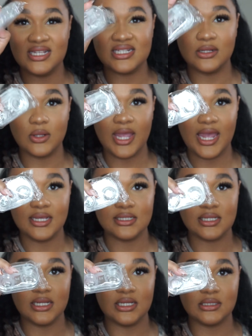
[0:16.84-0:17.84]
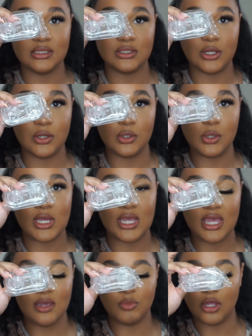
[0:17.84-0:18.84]
little cases so you can
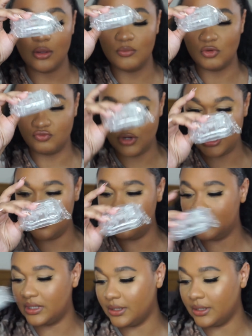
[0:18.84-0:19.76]
keep them, reuse